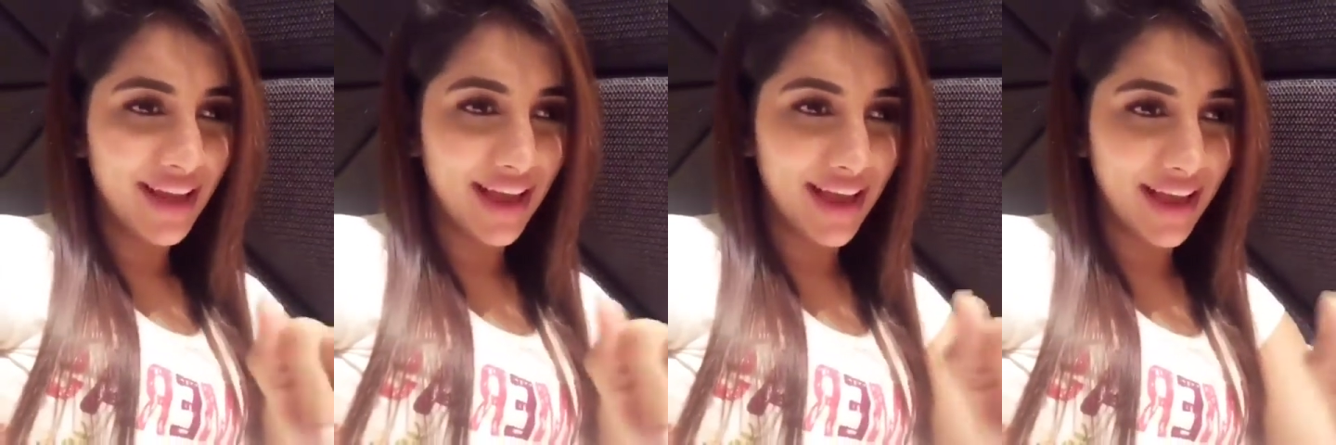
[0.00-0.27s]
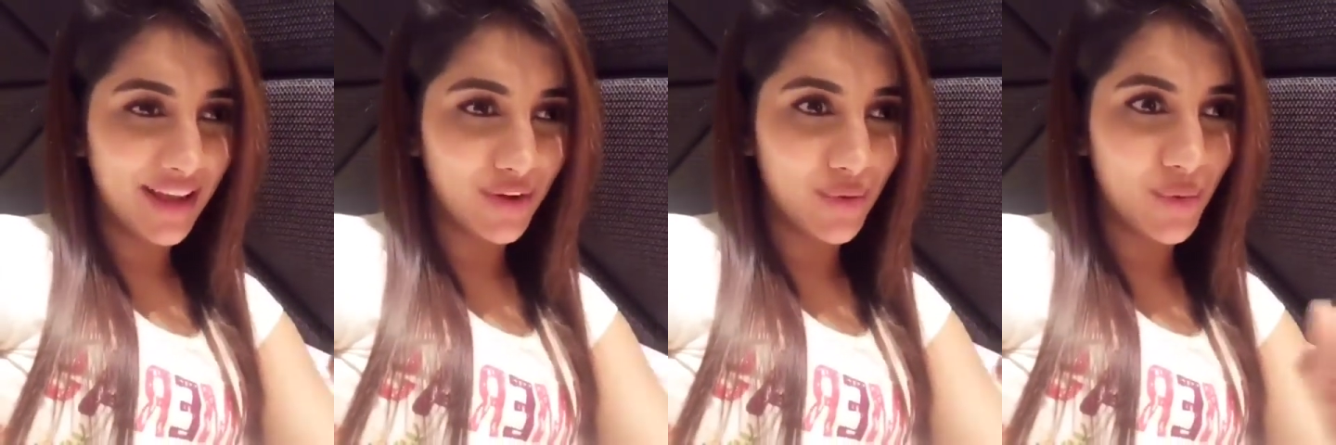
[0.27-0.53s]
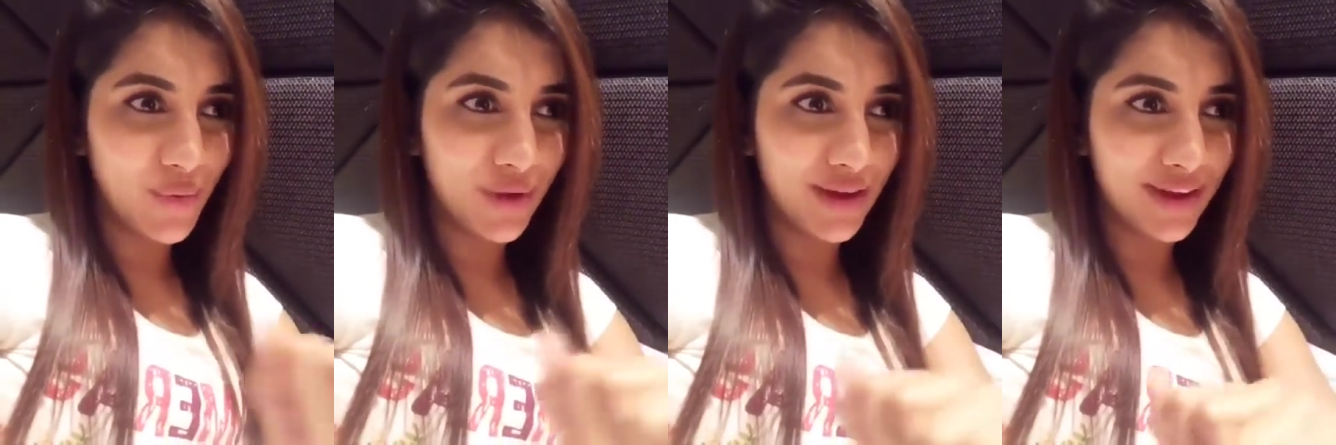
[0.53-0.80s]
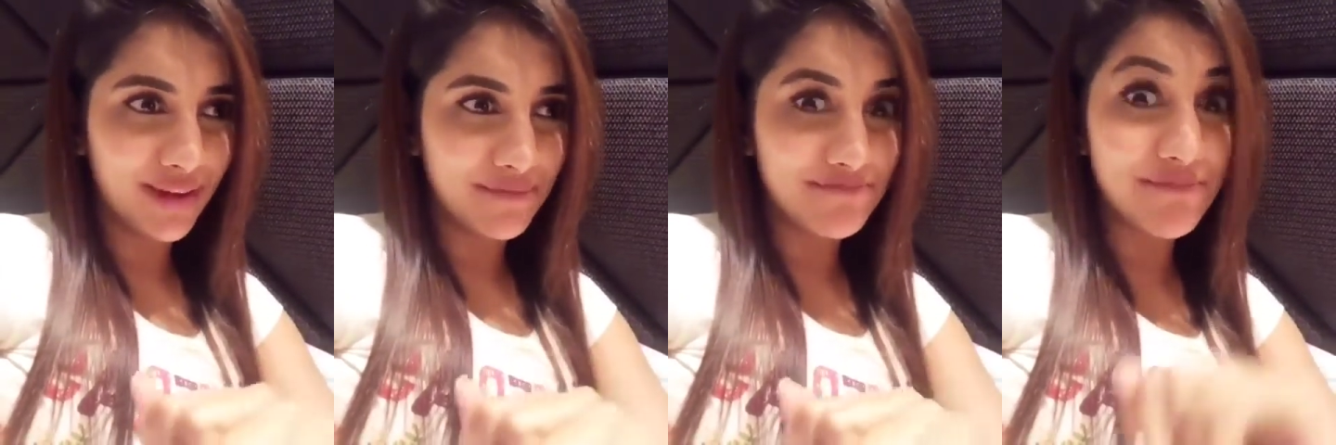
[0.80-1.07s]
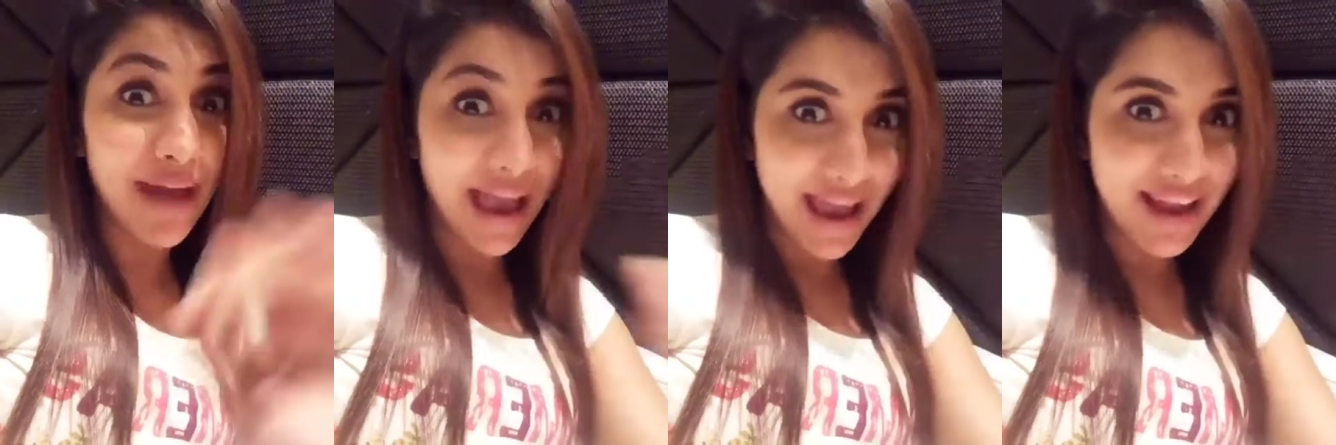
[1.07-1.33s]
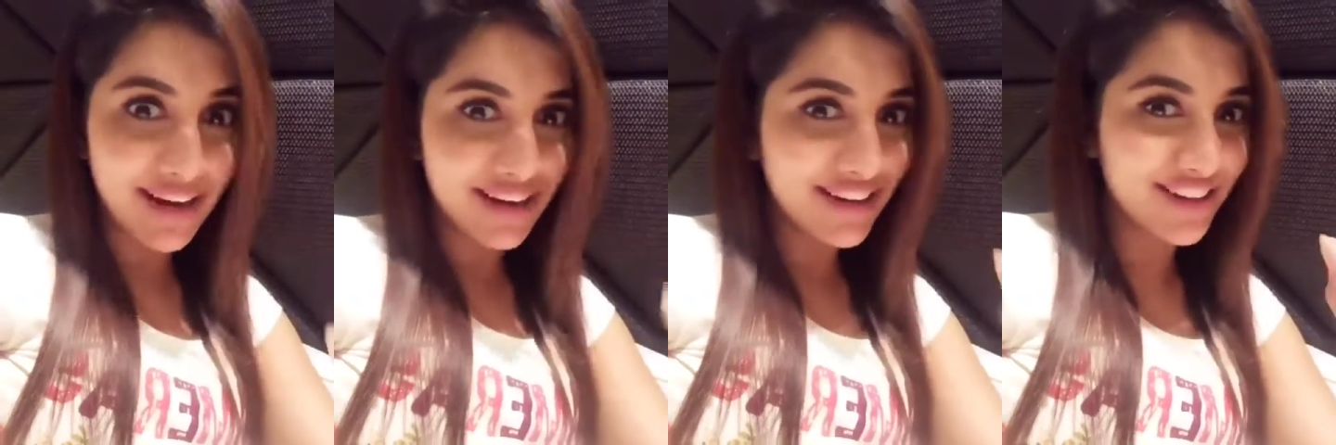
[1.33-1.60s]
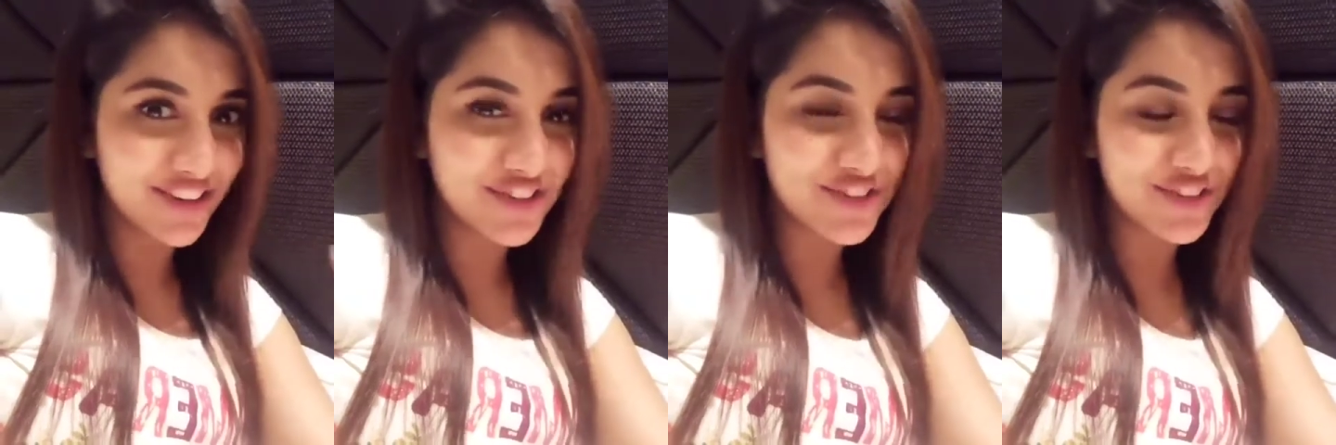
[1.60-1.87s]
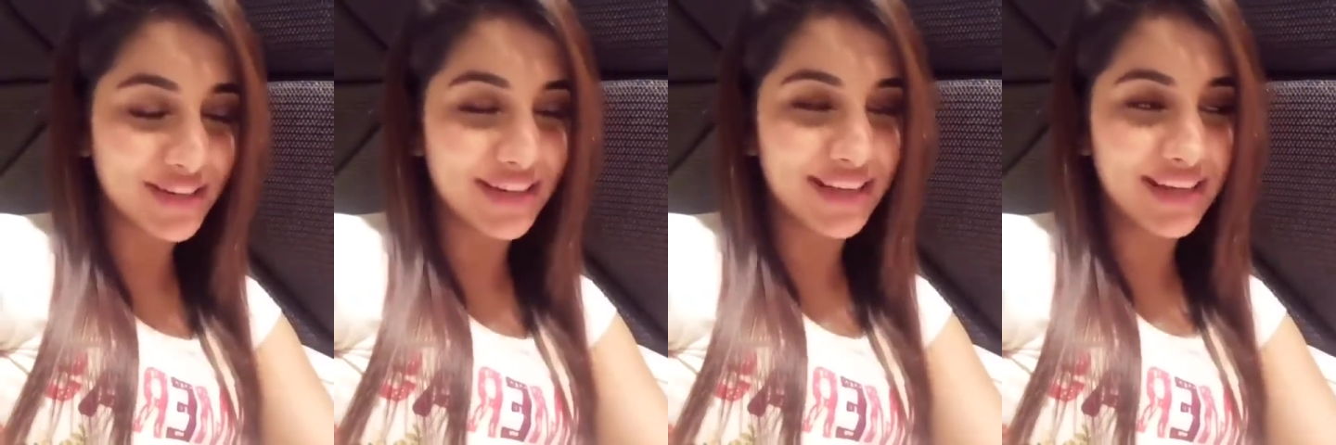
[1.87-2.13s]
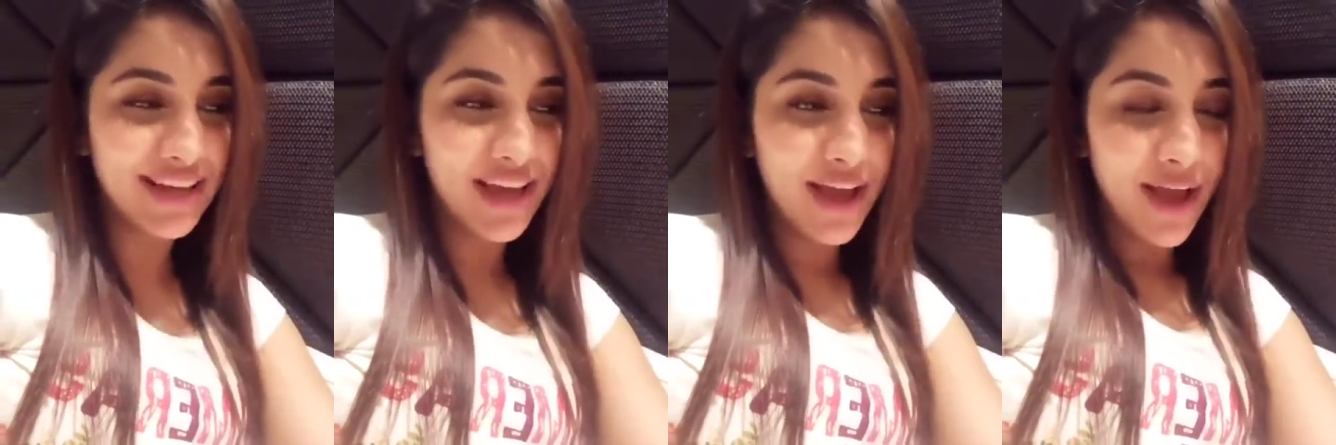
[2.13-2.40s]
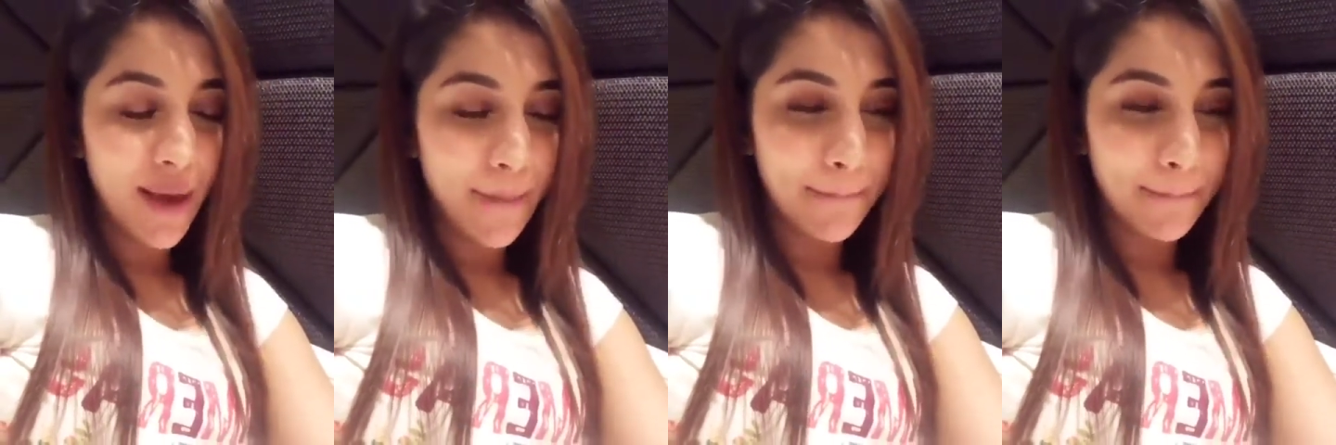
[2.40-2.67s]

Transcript: and going mad, literally.